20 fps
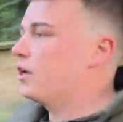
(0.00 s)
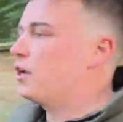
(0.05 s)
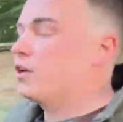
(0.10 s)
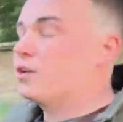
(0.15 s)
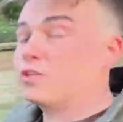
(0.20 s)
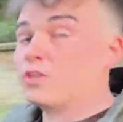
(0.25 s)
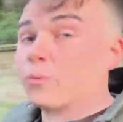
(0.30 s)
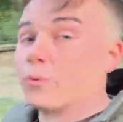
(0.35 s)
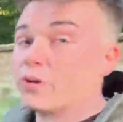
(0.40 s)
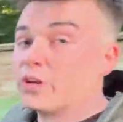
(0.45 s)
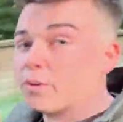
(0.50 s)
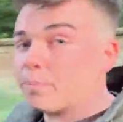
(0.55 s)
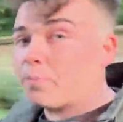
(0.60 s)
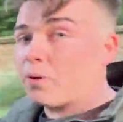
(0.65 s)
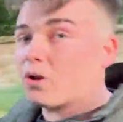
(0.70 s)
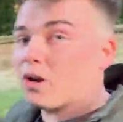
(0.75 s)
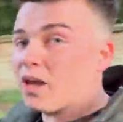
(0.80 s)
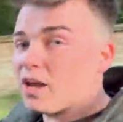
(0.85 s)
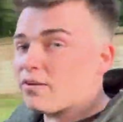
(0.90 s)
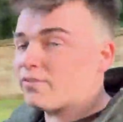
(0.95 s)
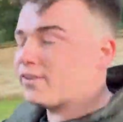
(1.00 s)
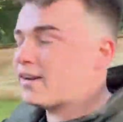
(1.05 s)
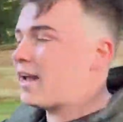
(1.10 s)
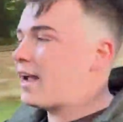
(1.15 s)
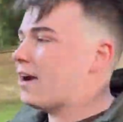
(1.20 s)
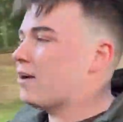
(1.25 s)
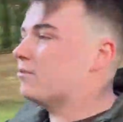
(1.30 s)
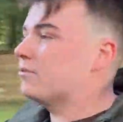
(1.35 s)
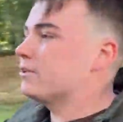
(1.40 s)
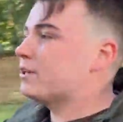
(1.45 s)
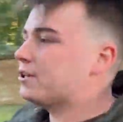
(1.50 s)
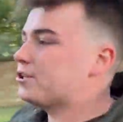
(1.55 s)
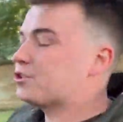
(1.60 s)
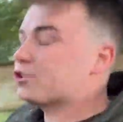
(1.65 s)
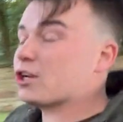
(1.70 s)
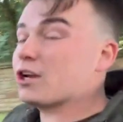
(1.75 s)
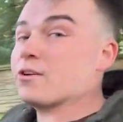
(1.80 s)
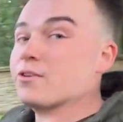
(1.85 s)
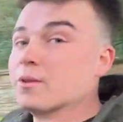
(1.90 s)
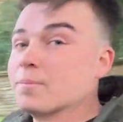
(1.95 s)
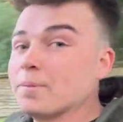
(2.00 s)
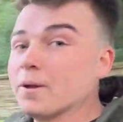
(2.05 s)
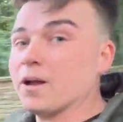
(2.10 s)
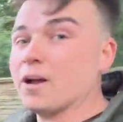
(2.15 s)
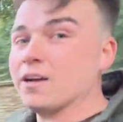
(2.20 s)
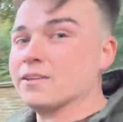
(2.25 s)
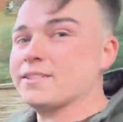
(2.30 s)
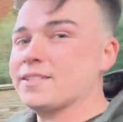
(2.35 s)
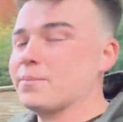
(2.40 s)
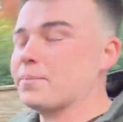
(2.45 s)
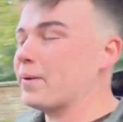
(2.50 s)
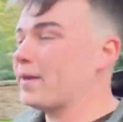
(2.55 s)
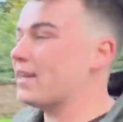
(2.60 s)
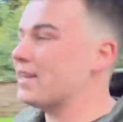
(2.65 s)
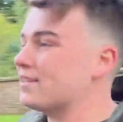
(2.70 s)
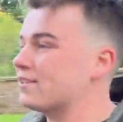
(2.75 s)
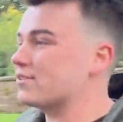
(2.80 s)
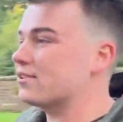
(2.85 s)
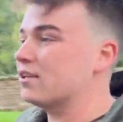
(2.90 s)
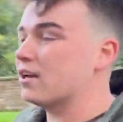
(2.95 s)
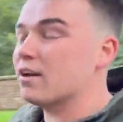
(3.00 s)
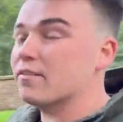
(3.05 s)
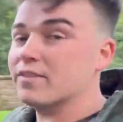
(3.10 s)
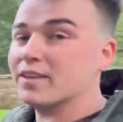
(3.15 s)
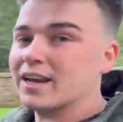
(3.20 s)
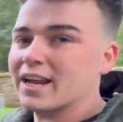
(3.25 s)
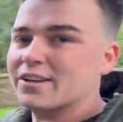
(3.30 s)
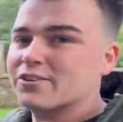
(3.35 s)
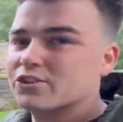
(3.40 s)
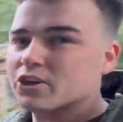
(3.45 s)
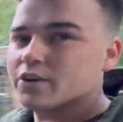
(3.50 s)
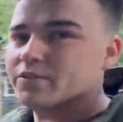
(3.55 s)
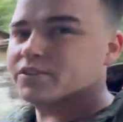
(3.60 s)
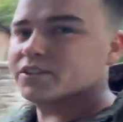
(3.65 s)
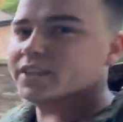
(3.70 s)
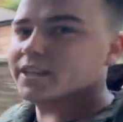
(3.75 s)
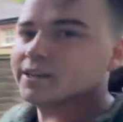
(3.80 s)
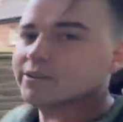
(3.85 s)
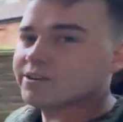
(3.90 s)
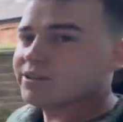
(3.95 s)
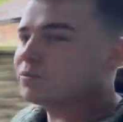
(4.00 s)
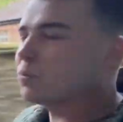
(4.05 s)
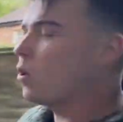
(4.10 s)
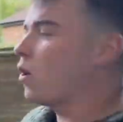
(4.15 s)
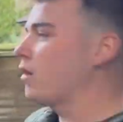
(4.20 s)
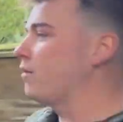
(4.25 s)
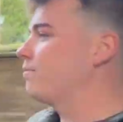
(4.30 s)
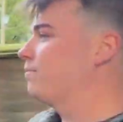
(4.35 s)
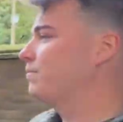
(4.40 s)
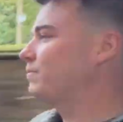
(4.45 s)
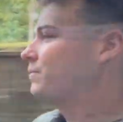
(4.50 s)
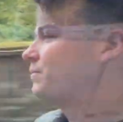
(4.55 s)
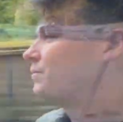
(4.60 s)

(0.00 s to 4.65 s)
So we're going to pull over now and show you the party piece of the Land Rover Series 1.